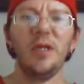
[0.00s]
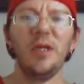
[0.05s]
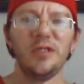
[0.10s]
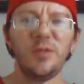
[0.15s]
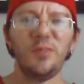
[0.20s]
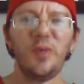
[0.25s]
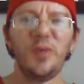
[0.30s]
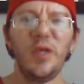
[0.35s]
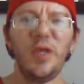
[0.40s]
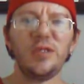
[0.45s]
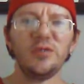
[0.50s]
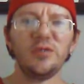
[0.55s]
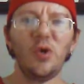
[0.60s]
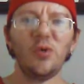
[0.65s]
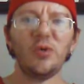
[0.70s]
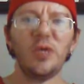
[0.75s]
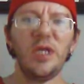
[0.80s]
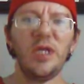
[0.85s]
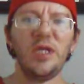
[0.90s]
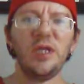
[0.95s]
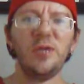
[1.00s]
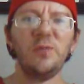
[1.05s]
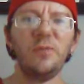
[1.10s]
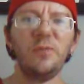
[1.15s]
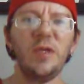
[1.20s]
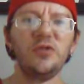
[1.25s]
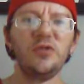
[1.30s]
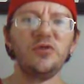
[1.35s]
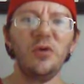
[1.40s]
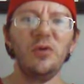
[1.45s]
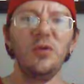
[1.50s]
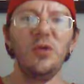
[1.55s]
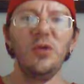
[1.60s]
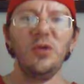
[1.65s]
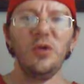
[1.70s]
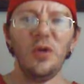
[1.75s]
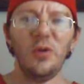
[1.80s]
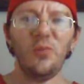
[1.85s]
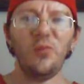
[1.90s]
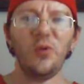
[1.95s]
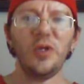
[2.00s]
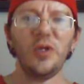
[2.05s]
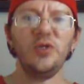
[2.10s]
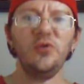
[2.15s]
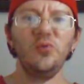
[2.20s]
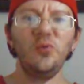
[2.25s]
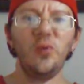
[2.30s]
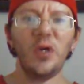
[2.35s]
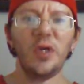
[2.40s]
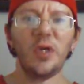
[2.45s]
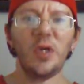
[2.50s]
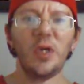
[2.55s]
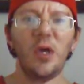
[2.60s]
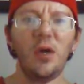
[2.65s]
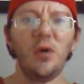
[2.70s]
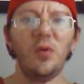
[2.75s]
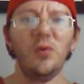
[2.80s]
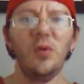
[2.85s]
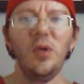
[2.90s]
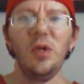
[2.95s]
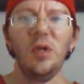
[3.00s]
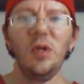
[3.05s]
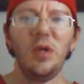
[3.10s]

depends on the individual of where you want to go